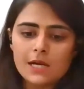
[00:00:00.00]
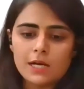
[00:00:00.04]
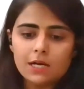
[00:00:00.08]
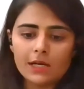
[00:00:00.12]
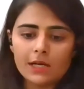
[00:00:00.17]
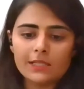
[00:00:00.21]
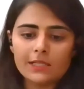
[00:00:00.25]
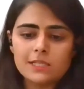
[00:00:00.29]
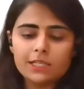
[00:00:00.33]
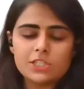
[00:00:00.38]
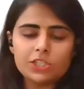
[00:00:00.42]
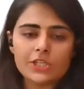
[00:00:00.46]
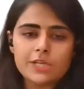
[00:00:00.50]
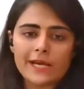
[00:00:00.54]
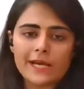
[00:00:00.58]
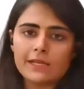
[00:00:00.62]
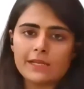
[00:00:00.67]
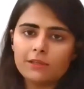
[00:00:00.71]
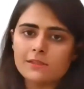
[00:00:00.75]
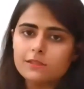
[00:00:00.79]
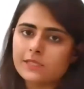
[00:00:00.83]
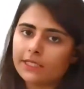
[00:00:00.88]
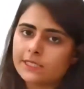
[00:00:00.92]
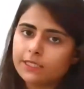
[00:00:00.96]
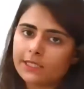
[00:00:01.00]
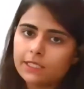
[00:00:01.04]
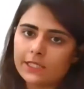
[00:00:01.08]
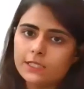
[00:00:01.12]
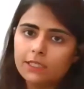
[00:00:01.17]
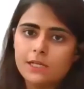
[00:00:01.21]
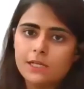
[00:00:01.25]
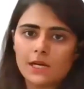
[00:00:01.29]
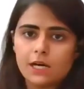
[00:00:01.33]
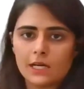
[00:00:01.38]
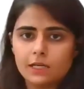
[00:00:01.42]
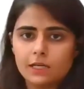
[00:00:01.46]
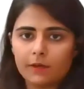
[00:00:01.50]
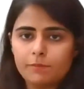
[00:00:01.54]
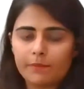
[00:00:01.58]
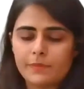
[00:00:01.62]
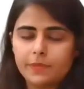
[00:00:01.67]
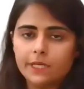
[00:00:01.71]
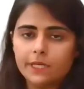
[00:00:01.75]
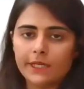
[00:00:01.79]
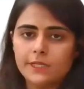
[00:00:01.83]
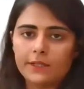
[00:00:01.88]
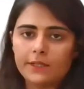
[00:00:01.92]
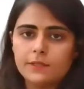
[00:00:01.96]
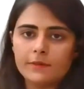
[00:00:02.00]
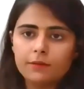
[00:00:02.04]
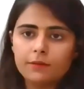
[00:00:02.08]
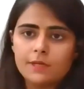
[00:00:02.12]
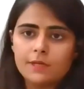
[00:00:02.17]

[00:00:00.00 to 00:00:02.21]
the check is returned unpaid,